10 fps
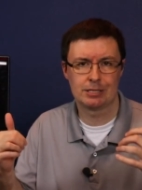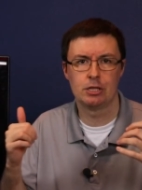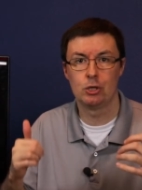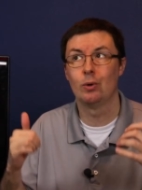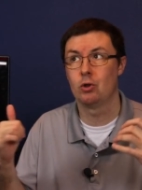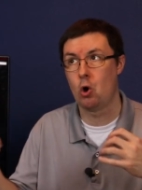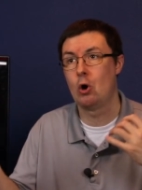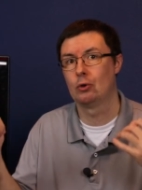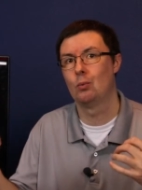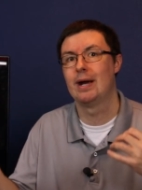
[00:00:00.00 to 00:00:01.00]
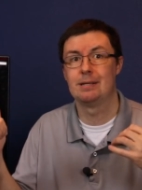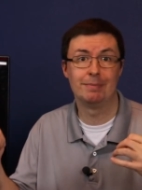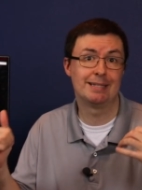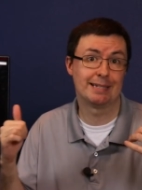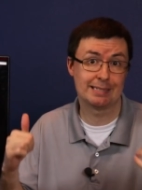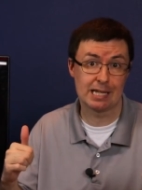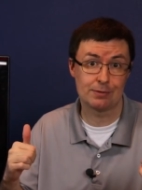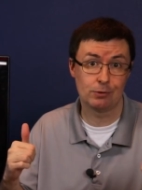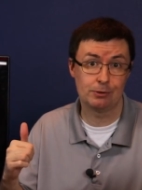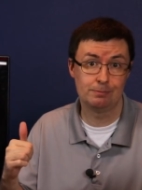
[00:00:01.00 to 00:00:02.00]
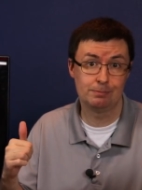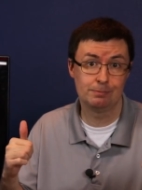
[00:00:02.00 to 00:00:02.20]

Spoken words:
to do along the way to be successful.